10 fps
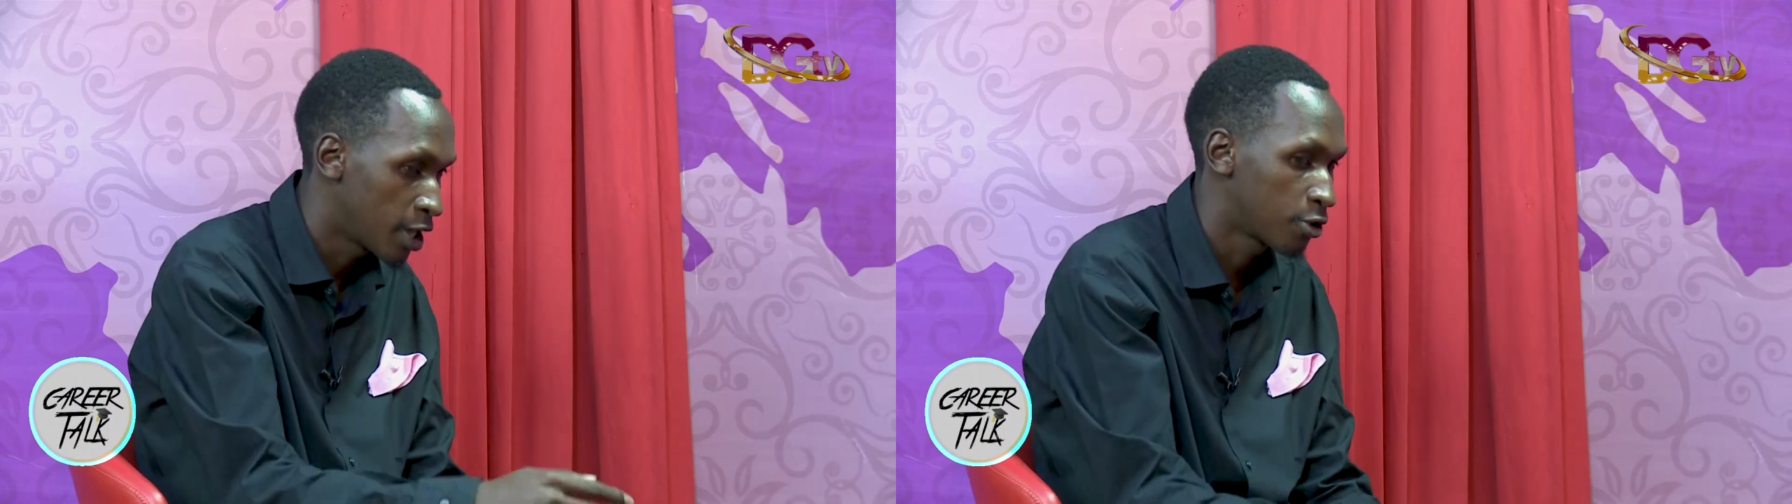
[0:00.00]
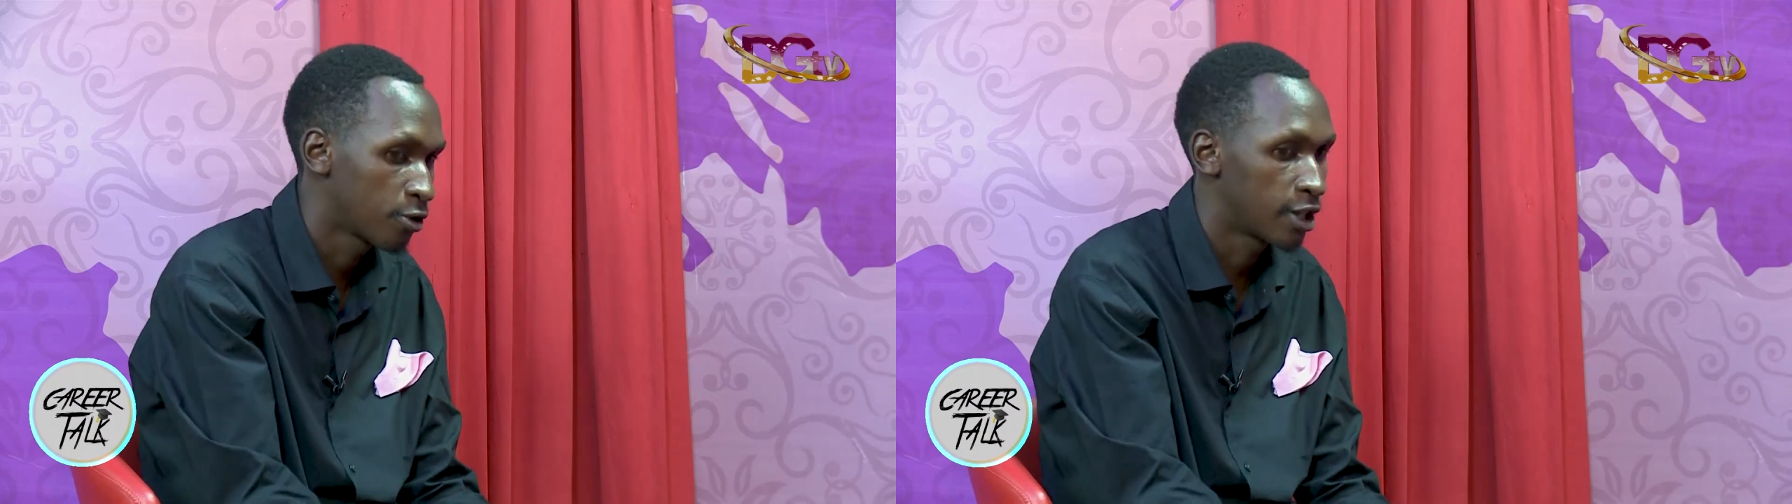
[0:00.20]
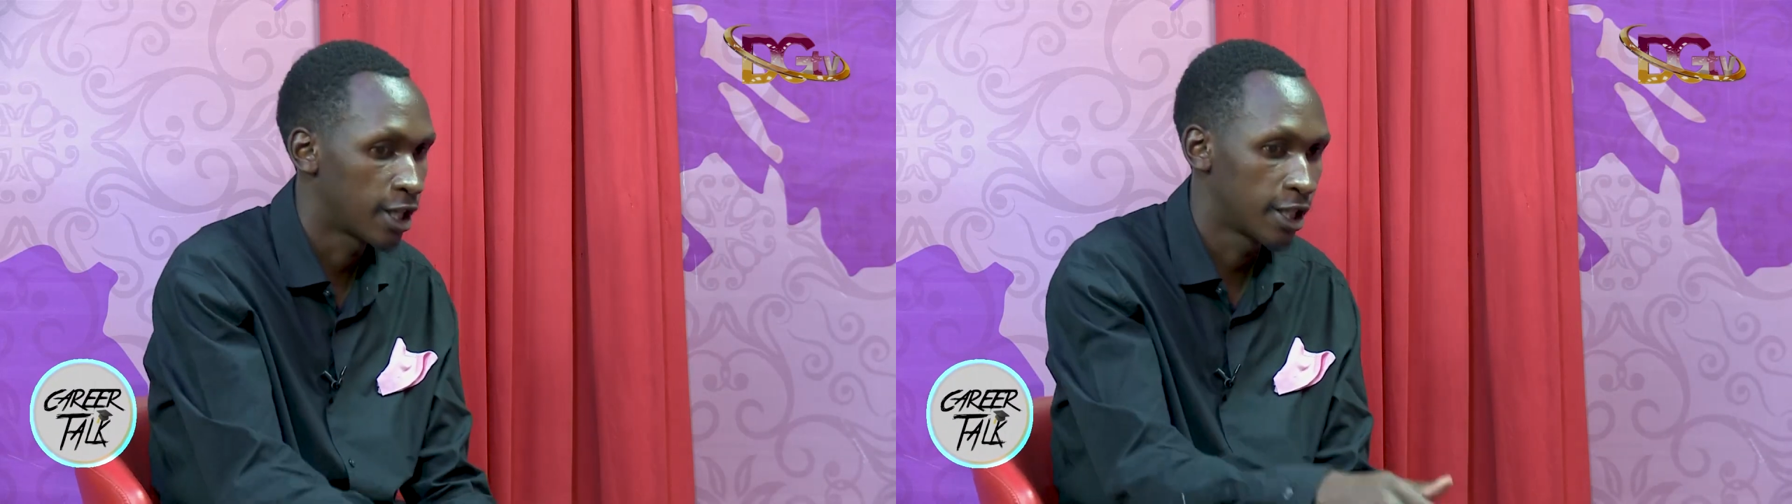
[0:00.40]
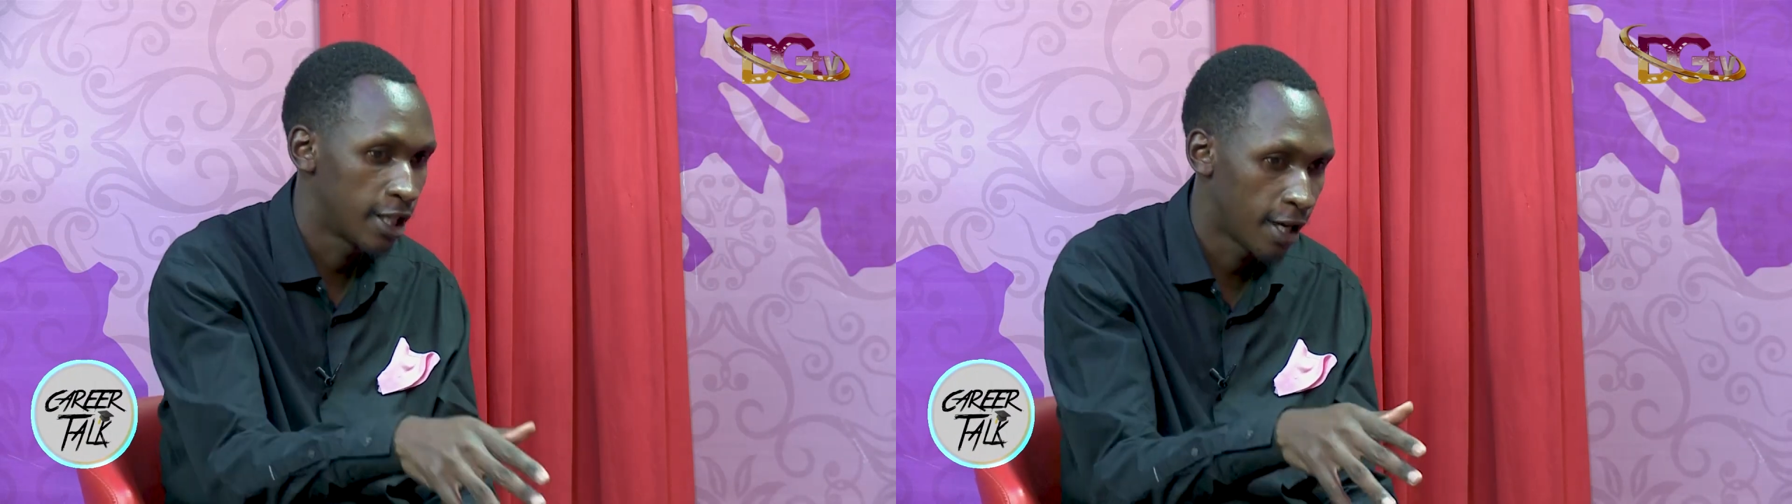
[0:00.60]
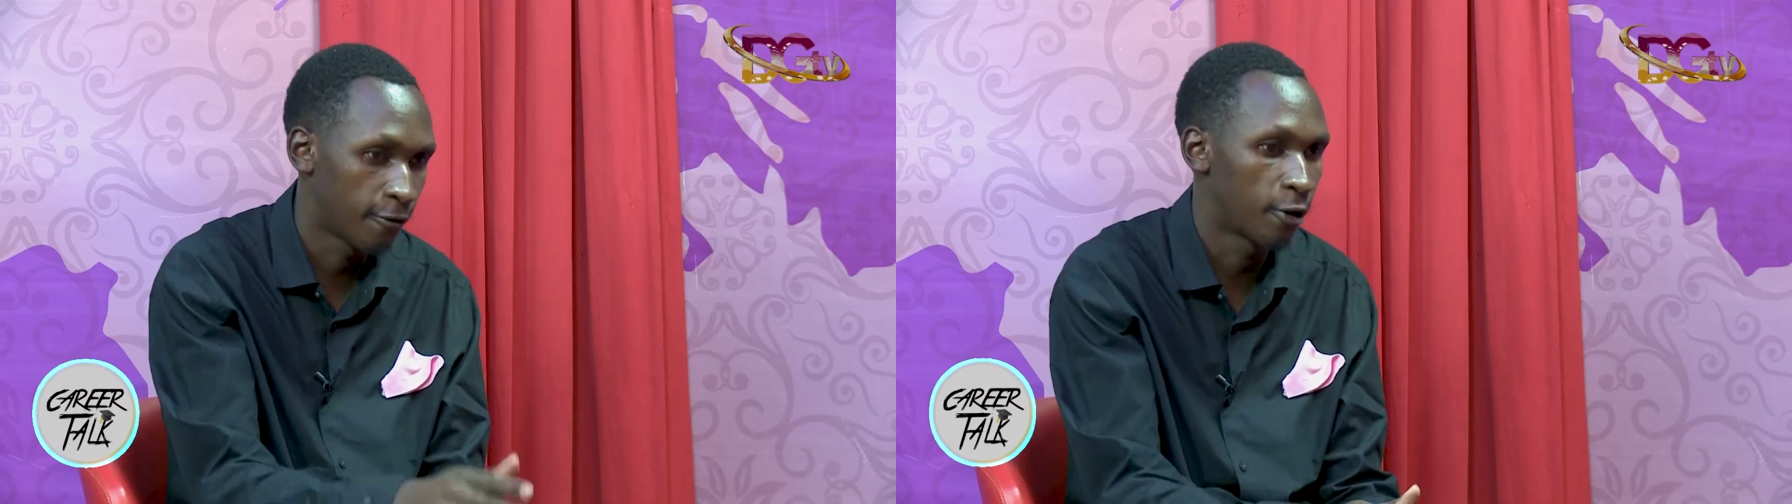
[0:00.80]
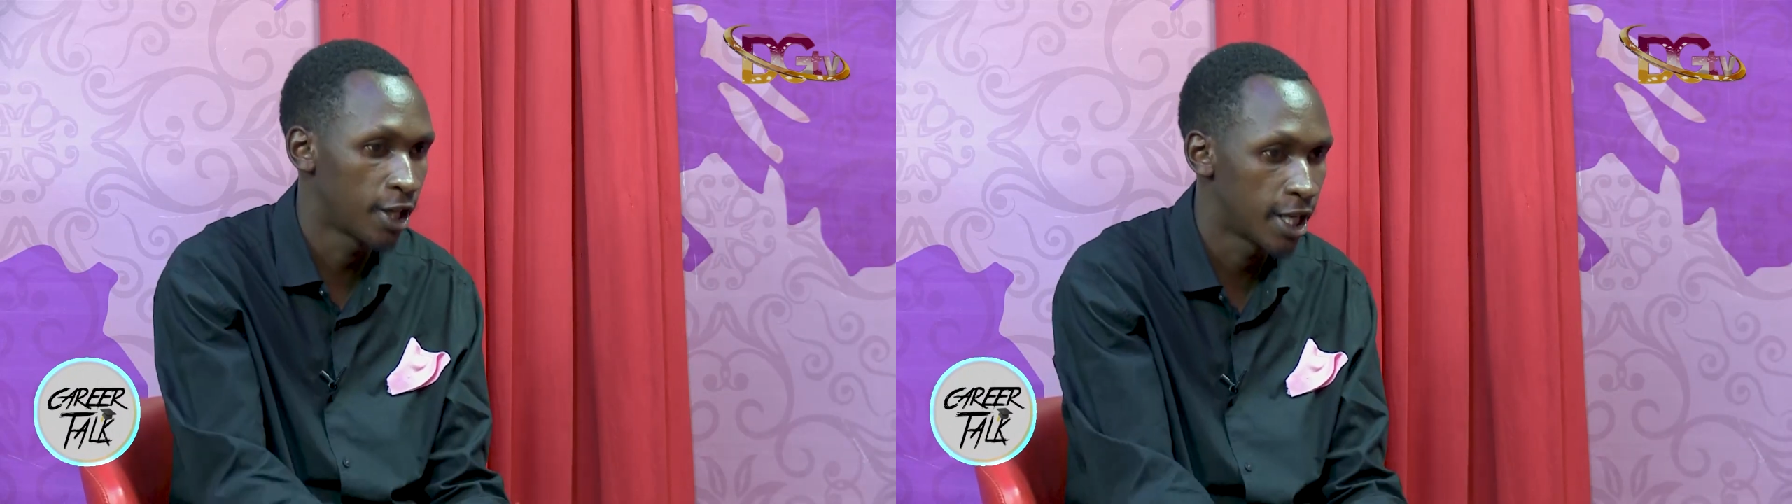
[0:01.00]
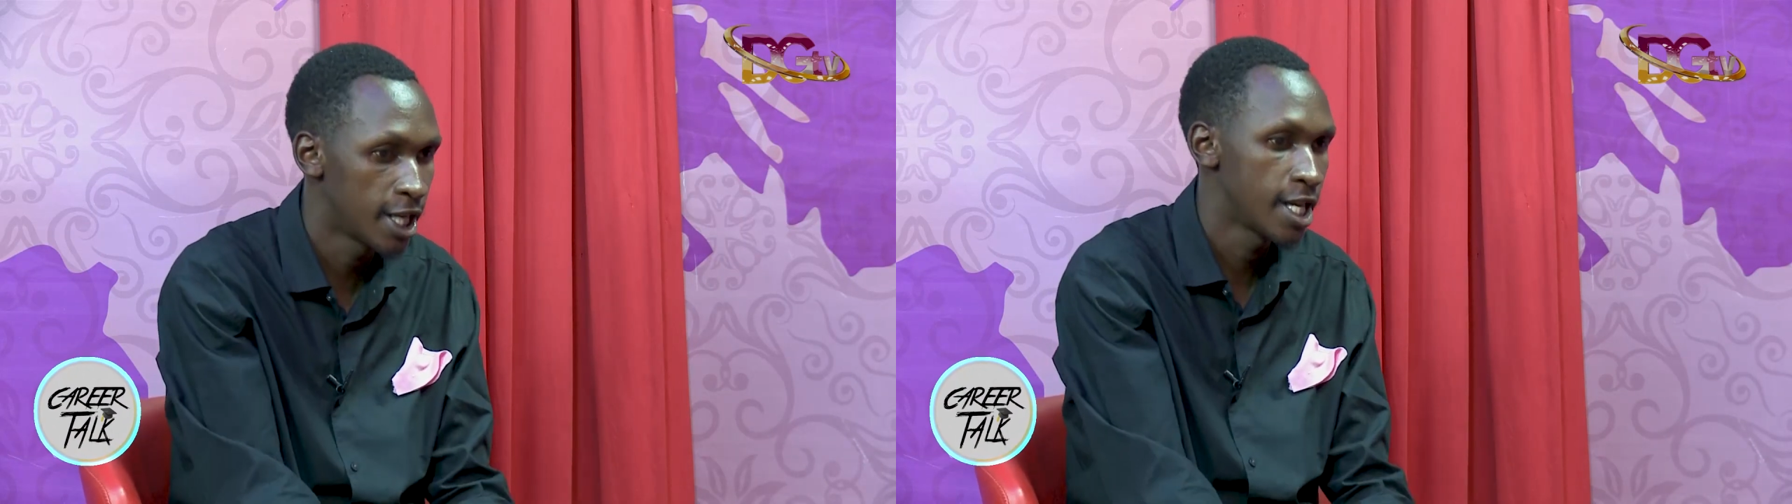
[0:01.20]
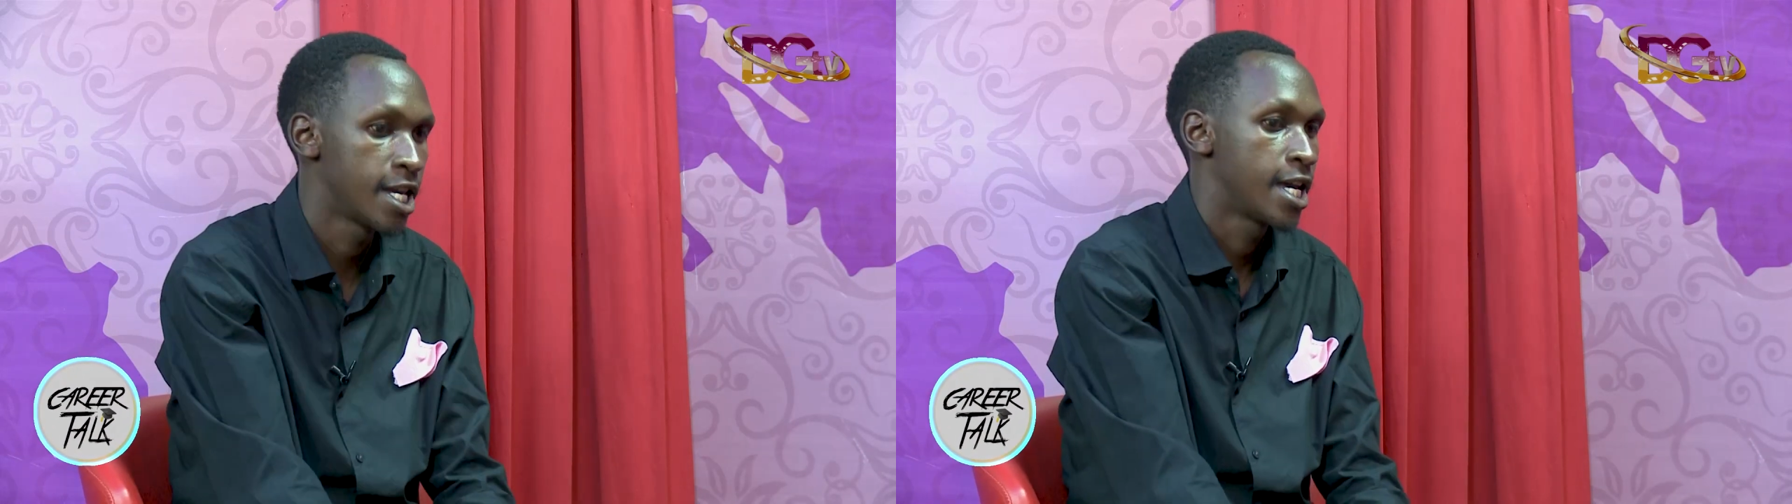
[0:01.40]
shows that he have already